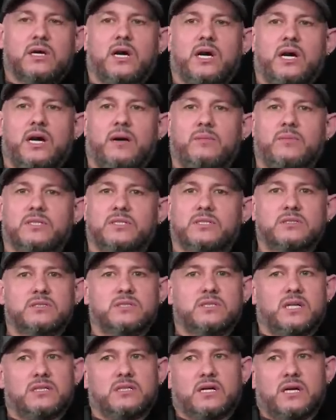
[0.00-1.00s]
Um, it's
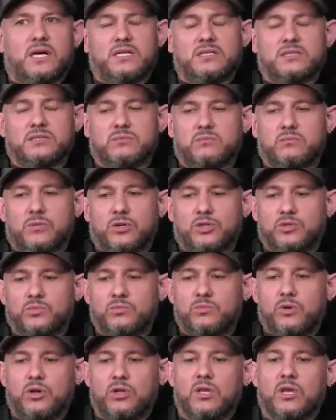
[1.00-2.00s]
not as
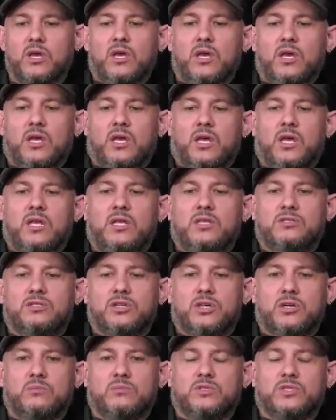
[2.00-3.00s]
much, but in
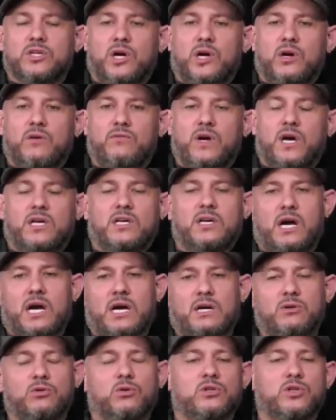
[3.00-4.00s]
terms of I, I,
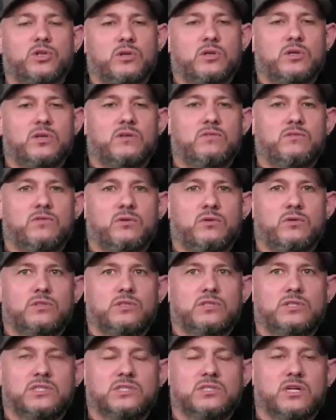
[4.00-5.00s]
could only give you
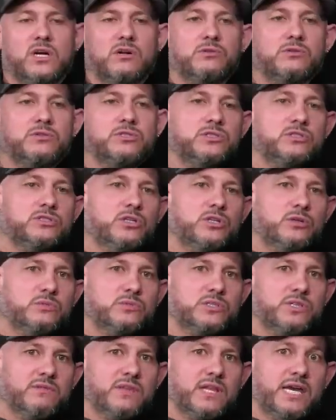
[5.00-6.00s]
scenarios in
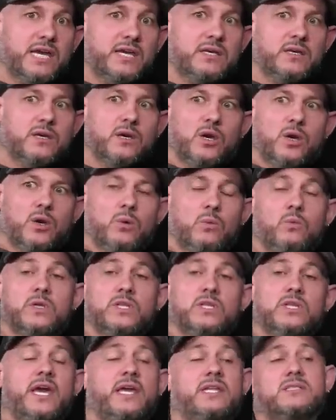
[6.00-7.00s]
terms of like
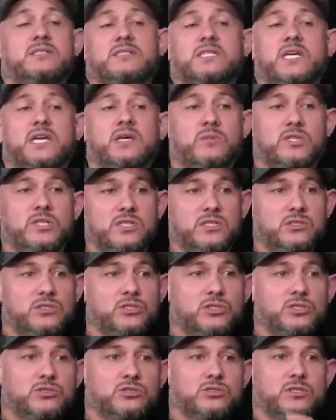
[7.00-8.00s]
with the entertainment
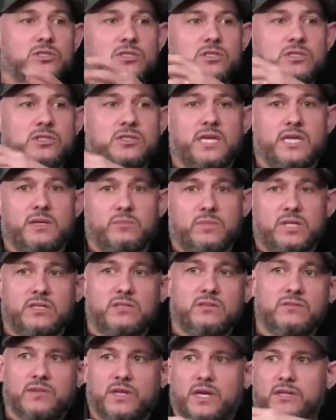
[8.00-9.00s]
industry they
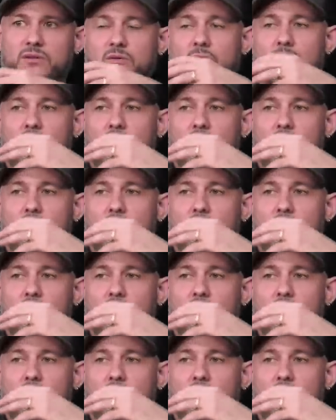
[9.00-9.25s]
believe that the